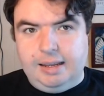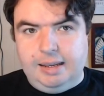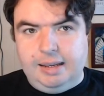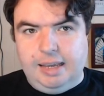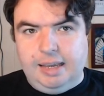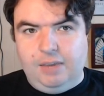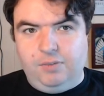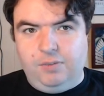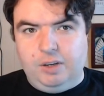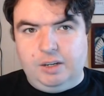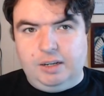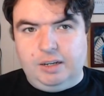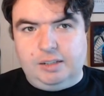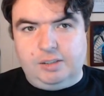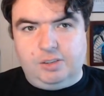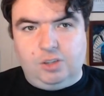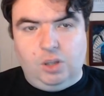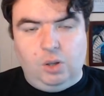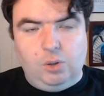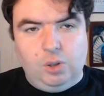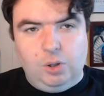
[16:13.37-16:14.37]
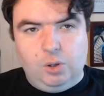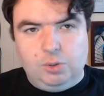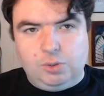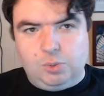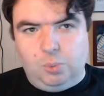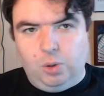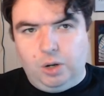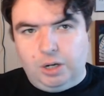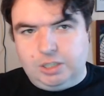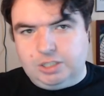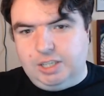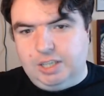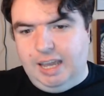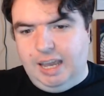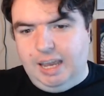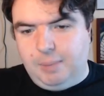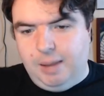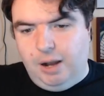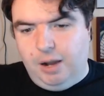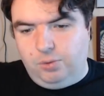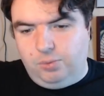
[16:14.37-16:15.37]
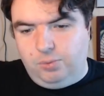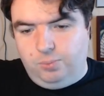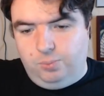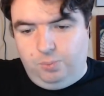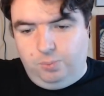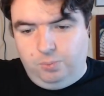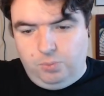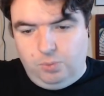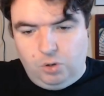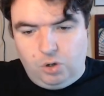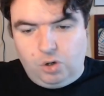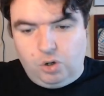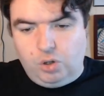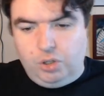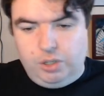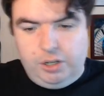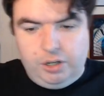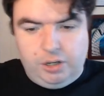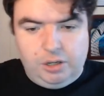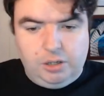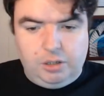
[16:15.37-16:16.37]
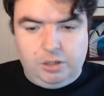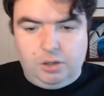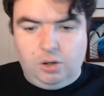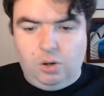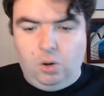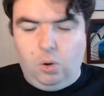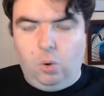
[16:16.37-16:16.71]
Even though those works came out earlier,